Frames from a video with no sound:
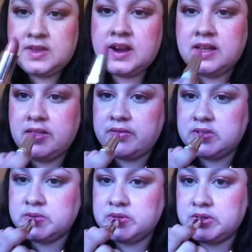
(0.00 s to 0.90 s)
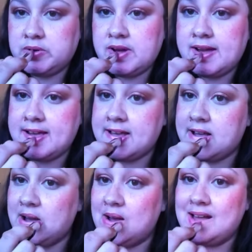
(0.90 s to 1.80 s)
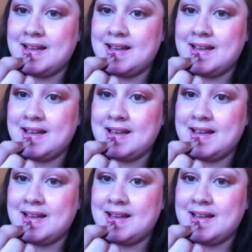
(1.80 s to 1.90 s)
And I love this one too. Oh.